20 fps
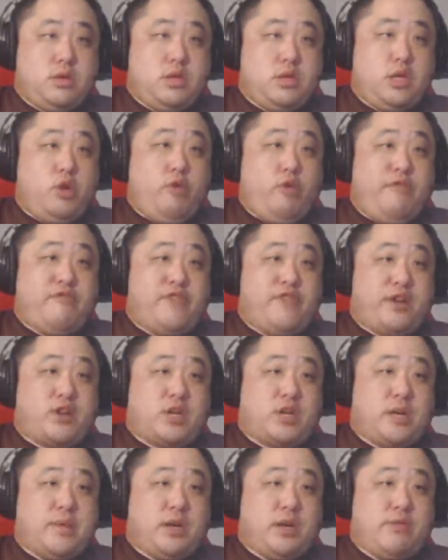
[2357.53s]
You fucker,
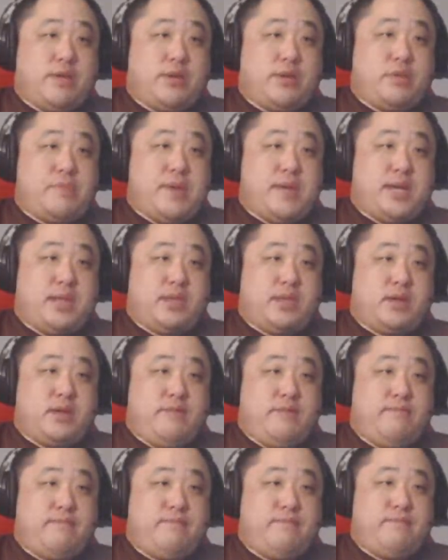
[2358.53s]
coming around the bend, huh?
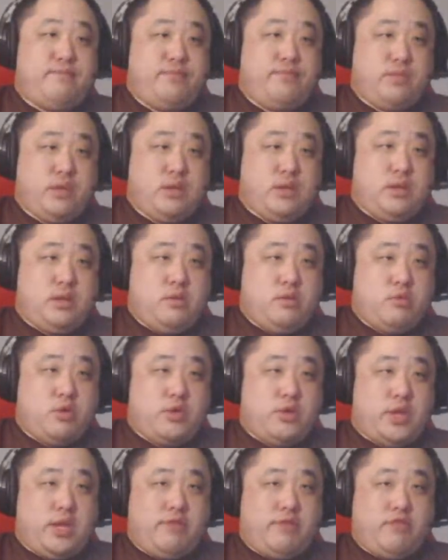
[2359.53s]

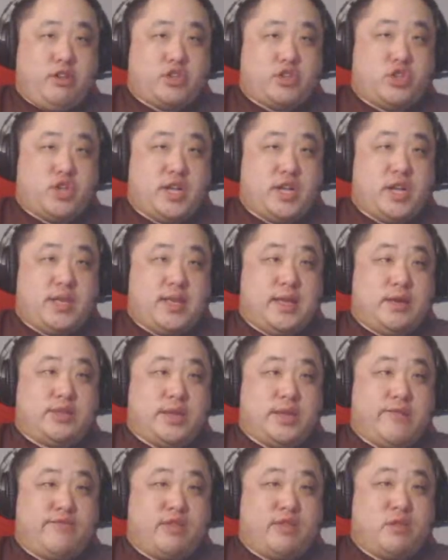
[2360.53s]
Well, now you lost your head. How's
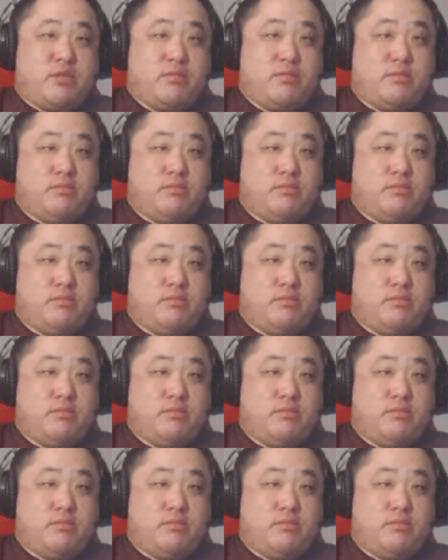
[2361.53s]
that feel?